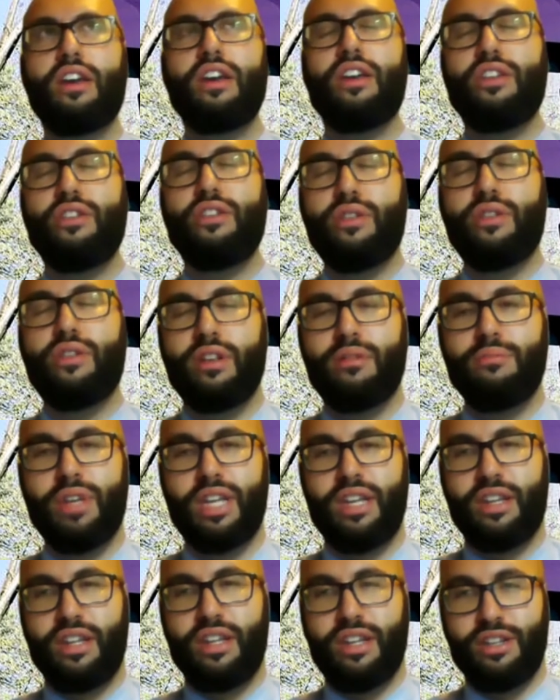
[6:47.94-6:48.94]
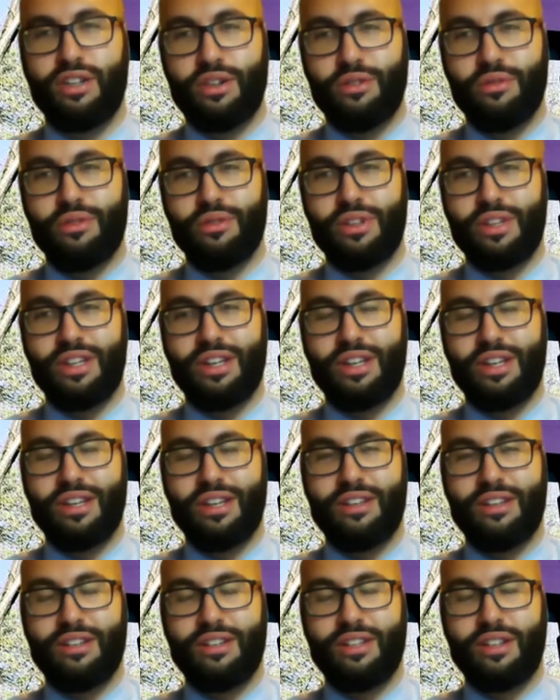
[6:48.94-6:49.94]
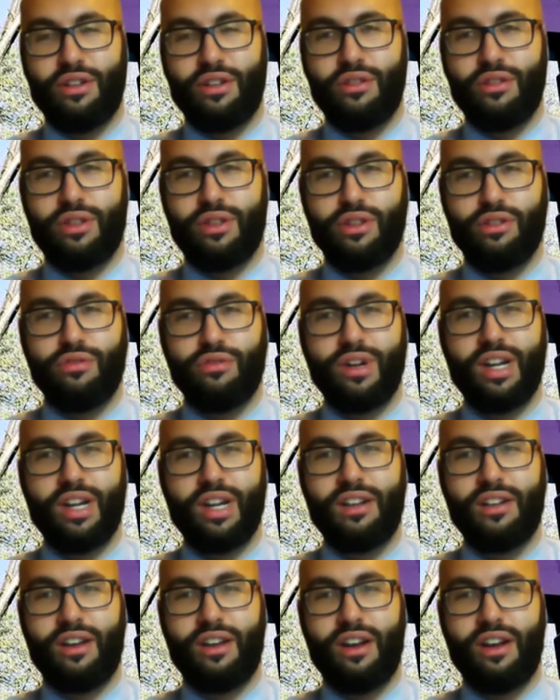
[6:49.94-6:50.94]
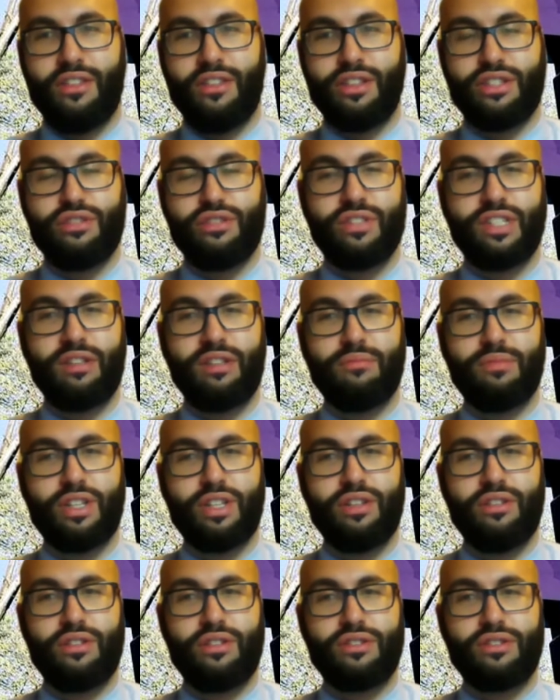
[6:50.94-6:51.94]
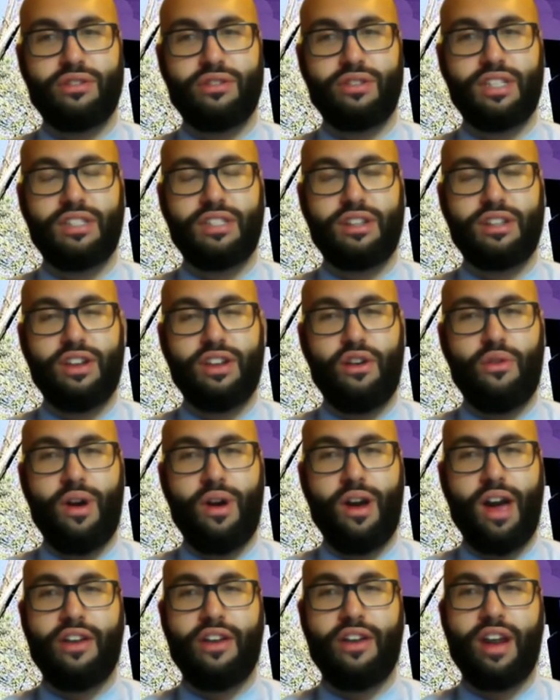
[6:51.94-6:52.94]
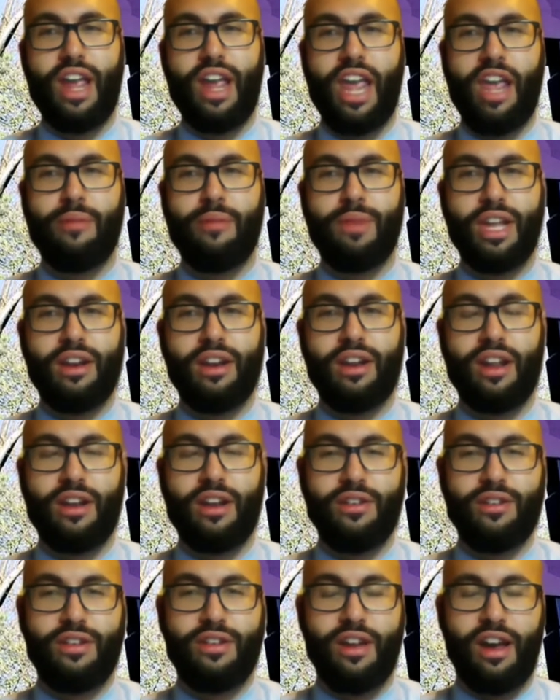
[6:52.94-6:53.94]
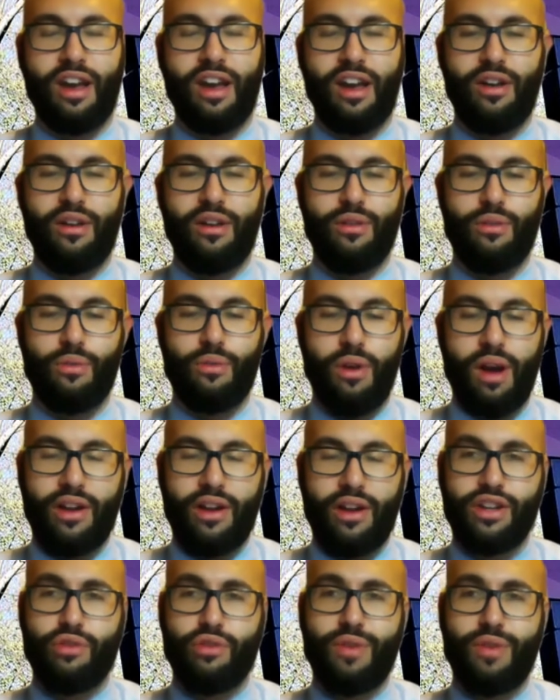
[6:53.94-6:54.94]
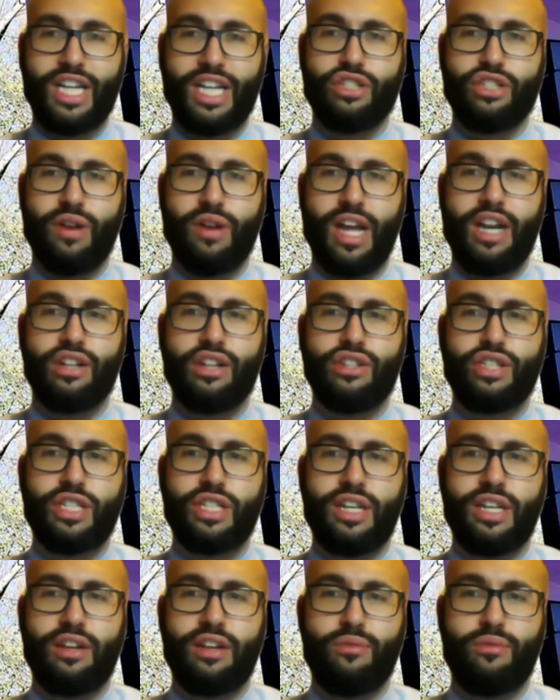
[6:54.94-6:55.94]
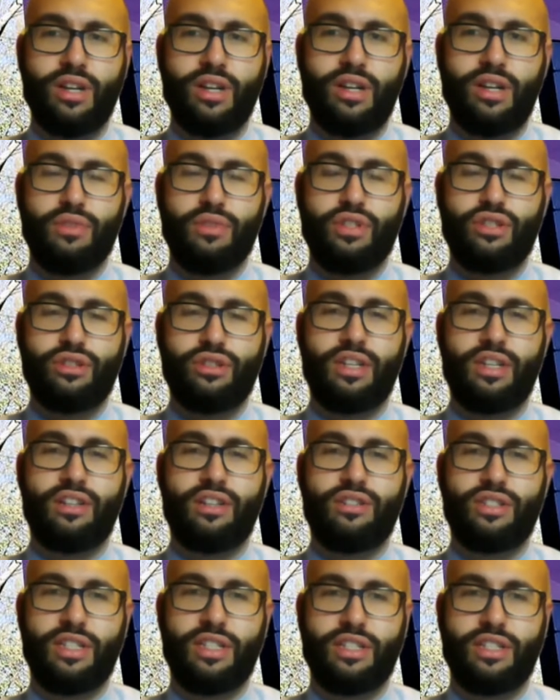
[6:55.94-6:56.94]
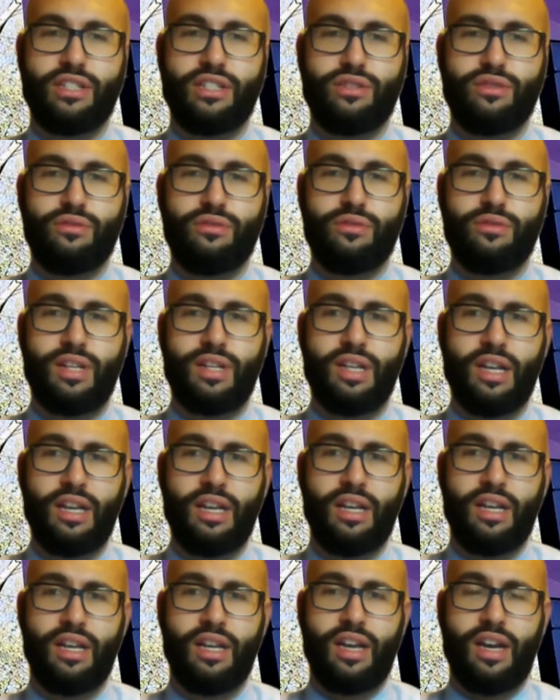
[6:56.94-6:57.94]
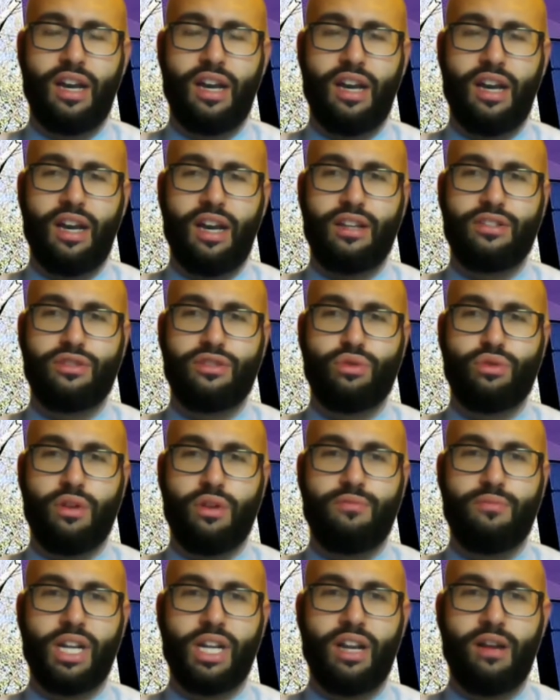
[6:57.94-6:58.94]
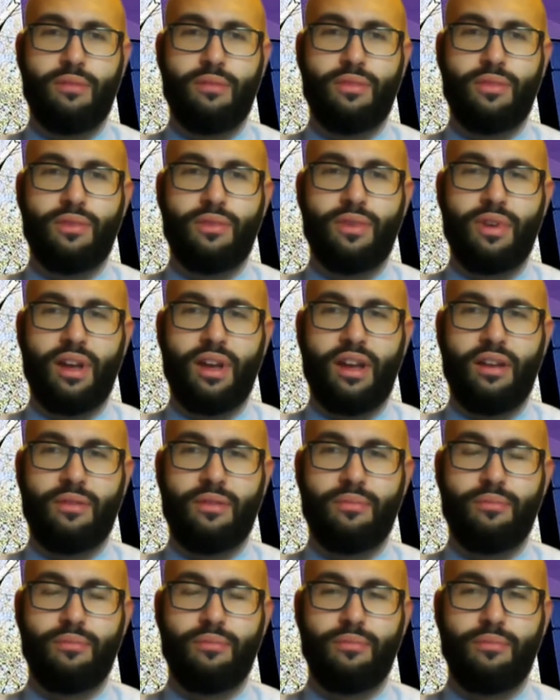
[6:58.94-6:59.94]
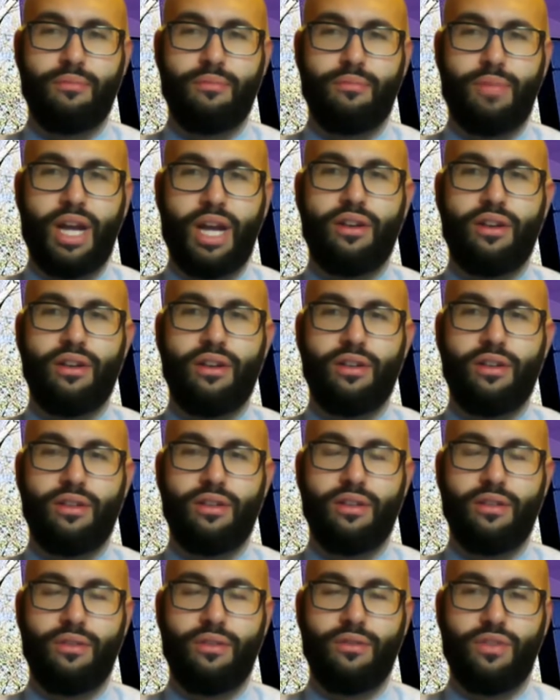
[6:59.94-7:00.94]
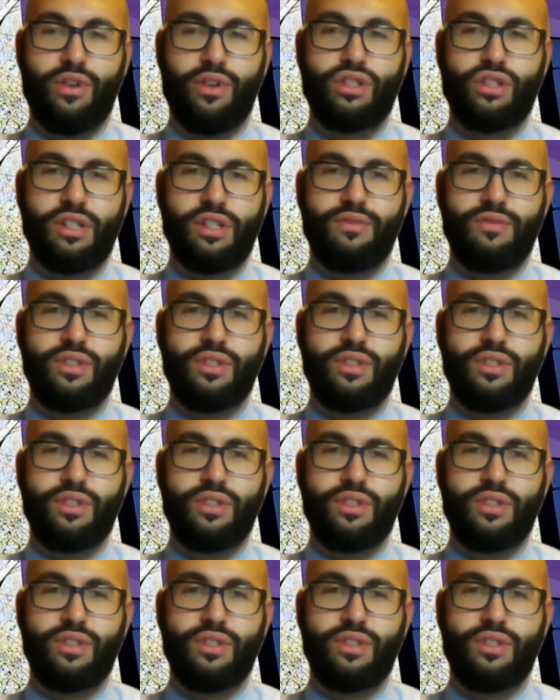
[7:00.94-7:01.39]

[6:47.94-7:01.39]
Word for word: you can be good with the you know the grit on the street but you also need to know how to aim it and uh, how to direct your energy and where to put your energy into and uh, sort of become a better version of